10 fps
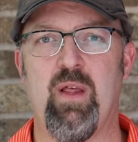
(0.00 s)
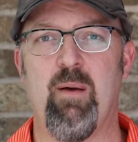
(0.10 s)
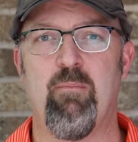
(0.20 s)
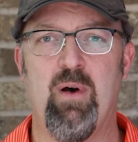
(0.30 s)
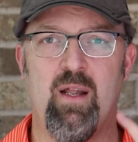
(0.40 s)

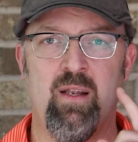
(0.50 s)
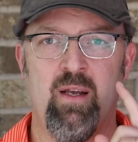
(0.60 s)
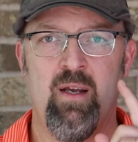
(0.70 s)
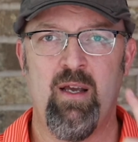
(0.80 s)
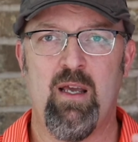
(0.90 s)
that. But
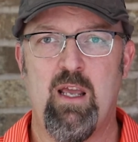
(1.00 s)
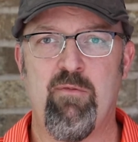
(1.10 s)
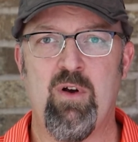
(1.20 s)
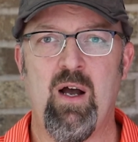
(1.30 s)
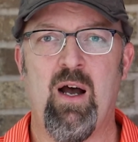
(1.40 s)

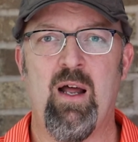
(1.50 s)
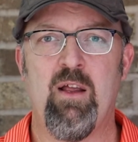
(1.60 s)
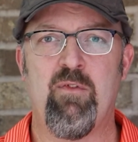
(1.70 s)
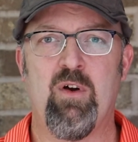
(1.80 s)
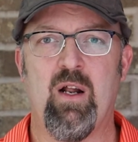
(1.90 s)
if you're not
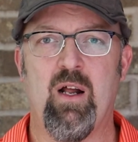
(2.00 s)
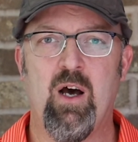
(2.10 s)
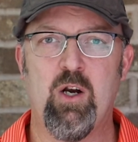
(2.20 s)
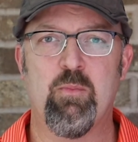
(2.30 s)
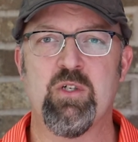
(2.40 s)

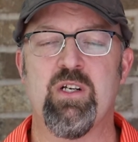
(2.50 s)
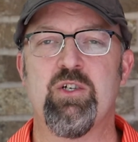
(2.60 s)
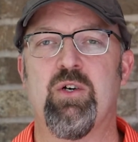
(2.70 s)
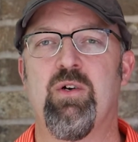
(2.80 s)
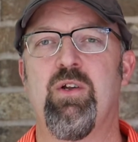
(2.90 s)
100%
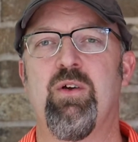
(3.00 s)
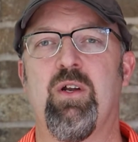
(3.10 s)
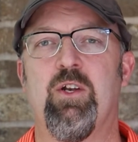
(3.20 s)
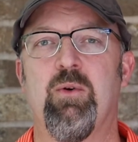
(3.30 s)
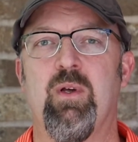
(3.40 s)
sure you
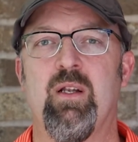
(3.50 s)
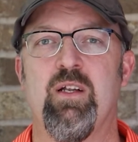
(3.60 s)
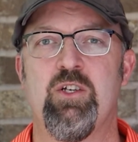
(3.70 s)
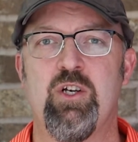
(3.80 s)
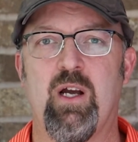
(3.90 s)
can do it,
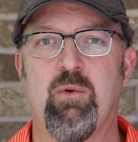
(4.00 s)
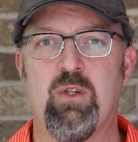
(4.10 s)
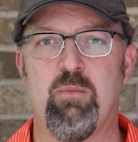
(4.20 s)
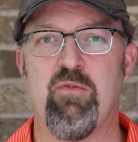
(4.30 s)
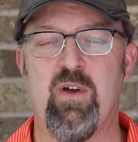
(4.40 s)
check
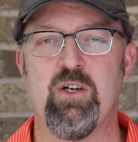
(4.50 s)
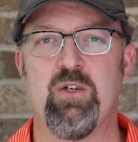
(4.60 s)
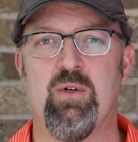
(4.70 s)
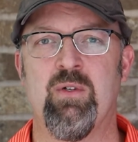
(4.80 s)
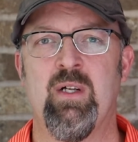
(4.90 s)
with a
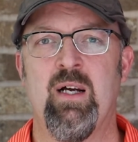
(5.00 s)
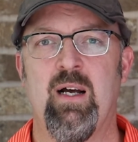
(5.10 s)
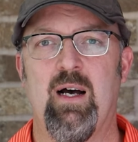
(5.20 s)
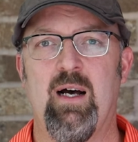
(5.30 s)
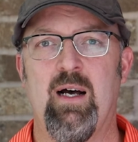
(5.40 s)
professional.
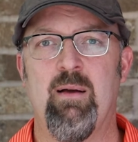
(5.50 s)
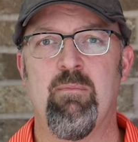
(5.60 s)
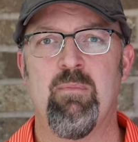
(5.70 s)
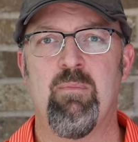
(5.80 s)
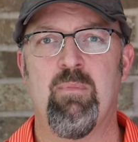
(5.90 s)

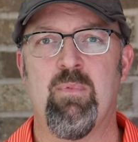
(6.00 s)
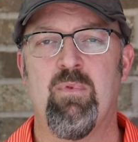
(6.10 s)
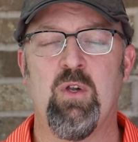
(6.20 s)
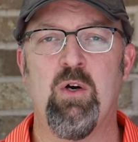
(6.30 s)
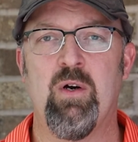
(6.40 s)

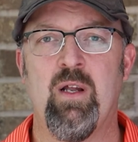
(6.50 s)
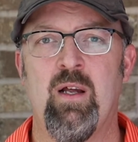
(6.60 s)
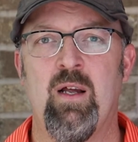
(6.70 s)
Third,